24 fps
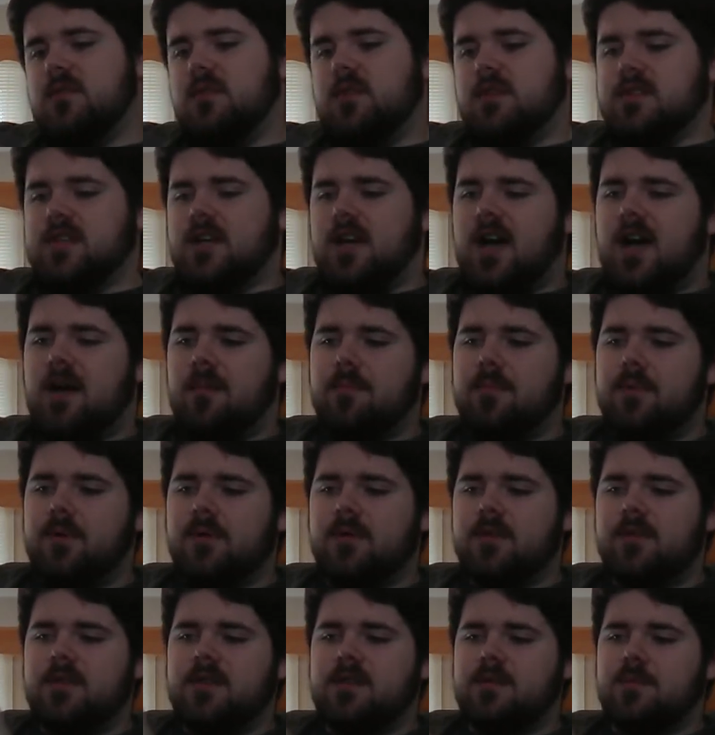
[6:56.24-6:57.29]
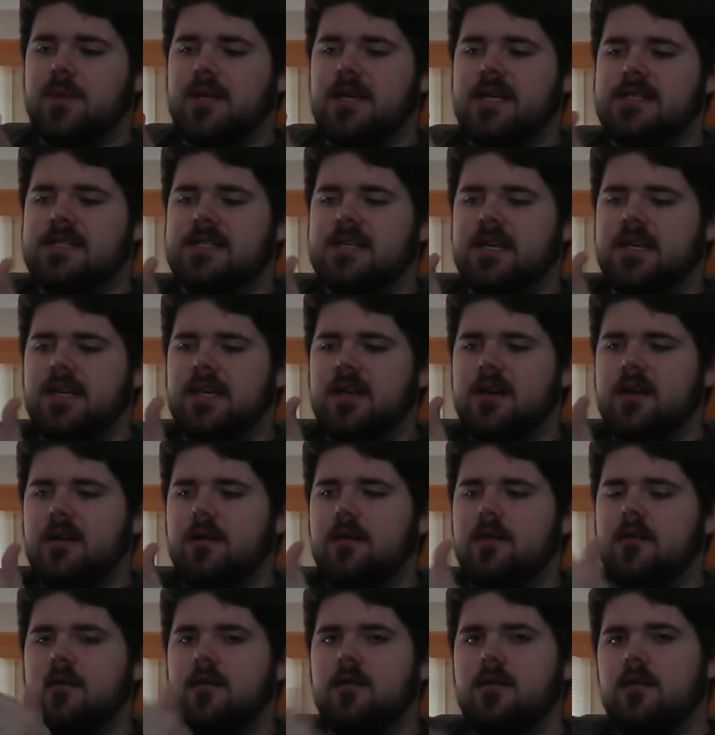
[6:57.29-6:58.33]
the top is plastic
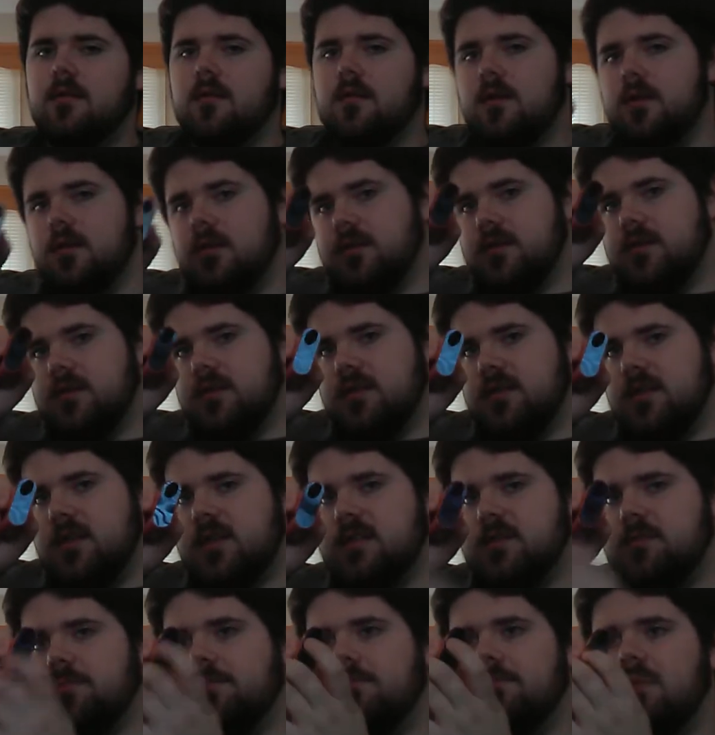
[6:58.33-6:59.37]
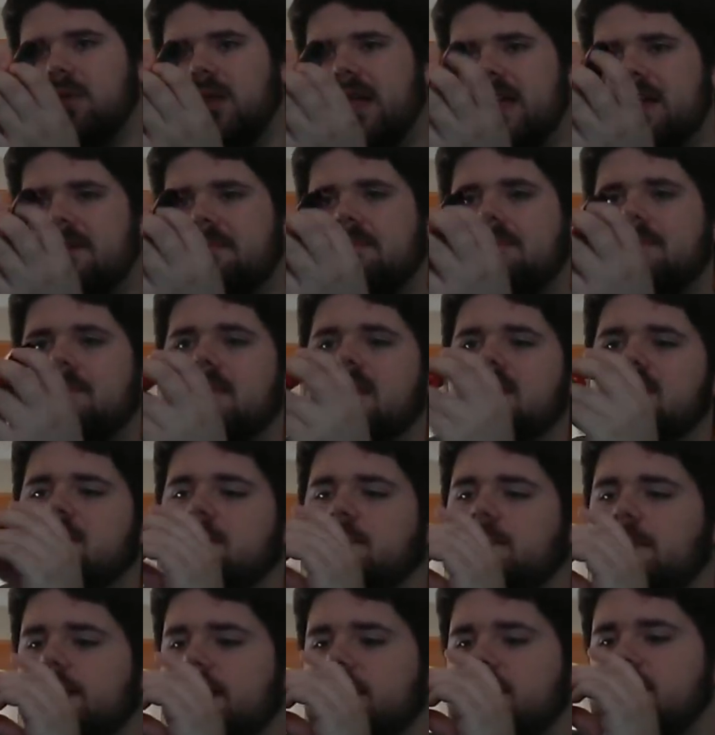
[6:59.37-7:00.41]
here. It's a nice black piece
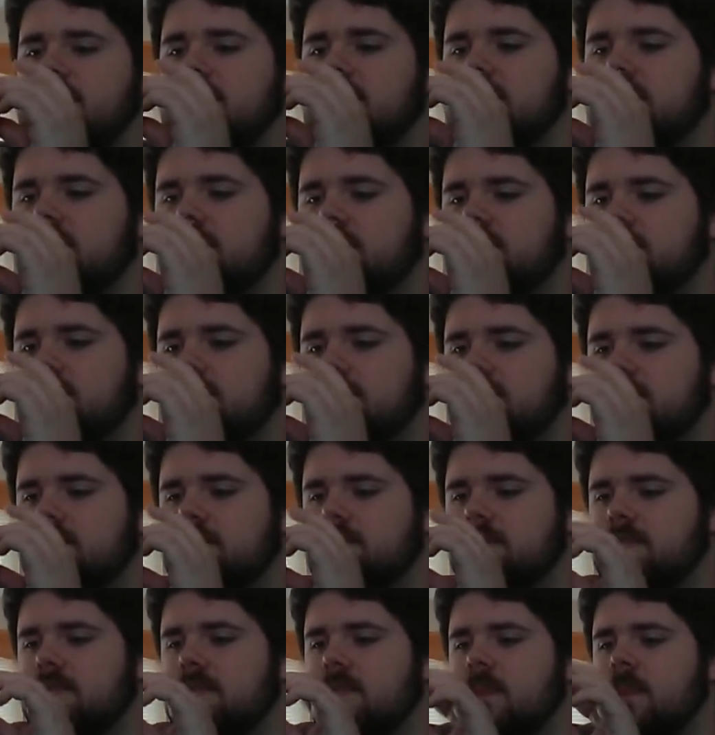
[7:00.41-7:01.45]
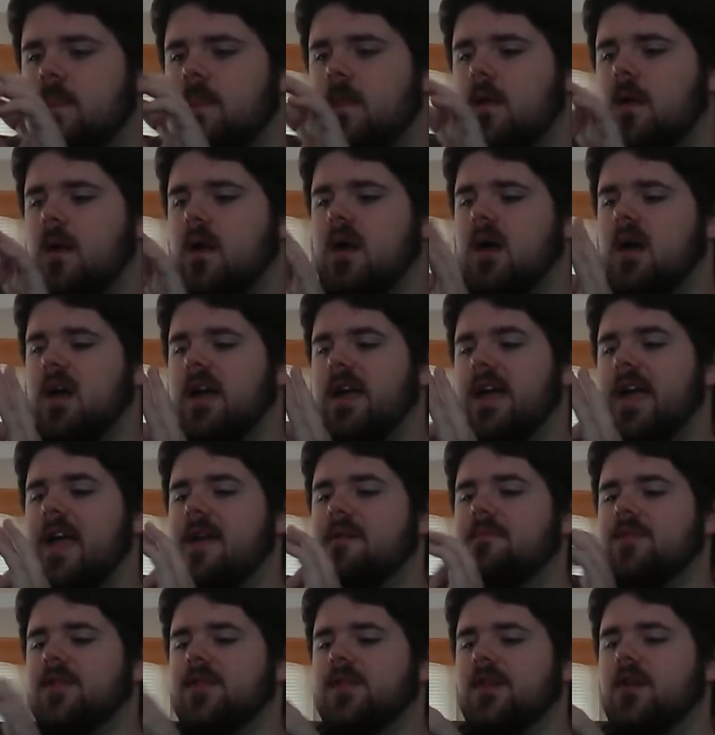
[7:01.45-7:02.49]
of plastic. It
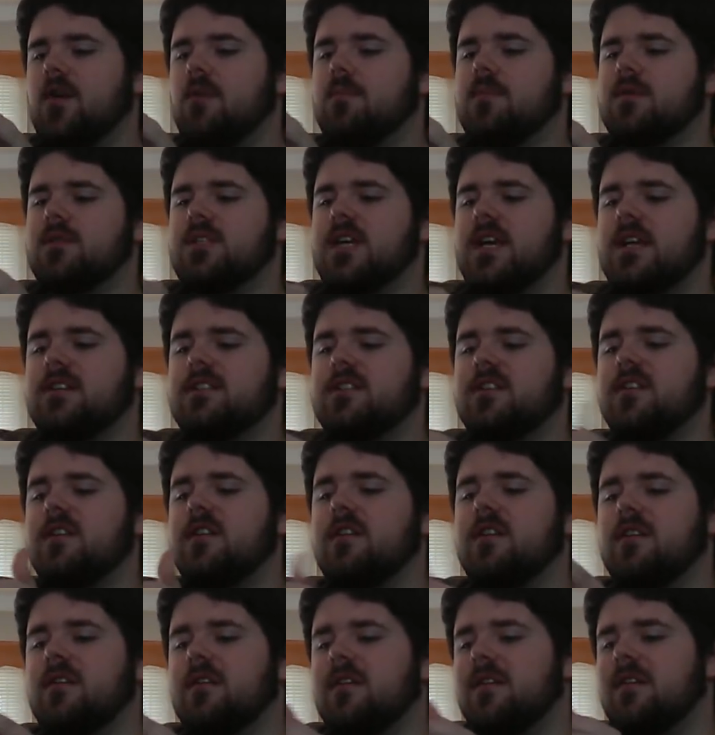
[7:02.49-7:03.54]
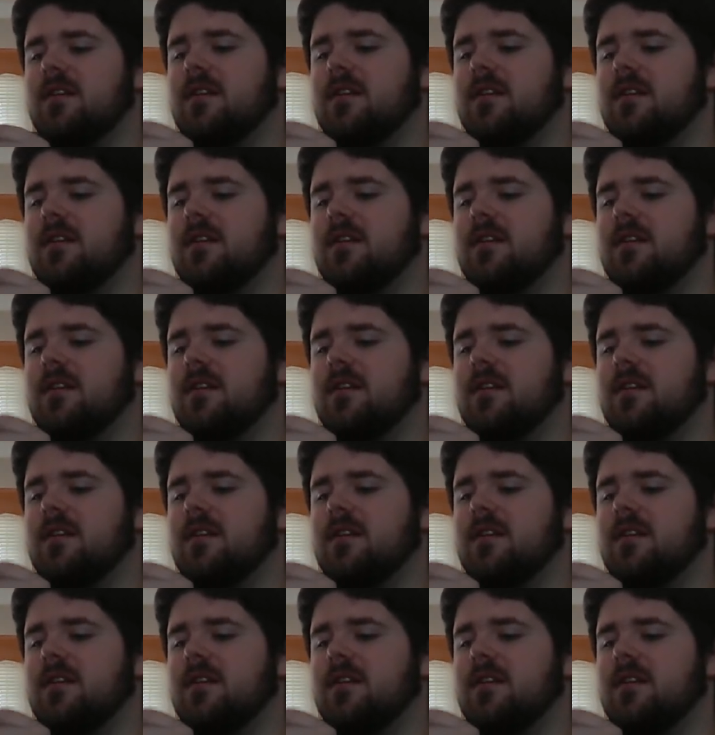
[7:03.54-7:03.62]
came with a little protector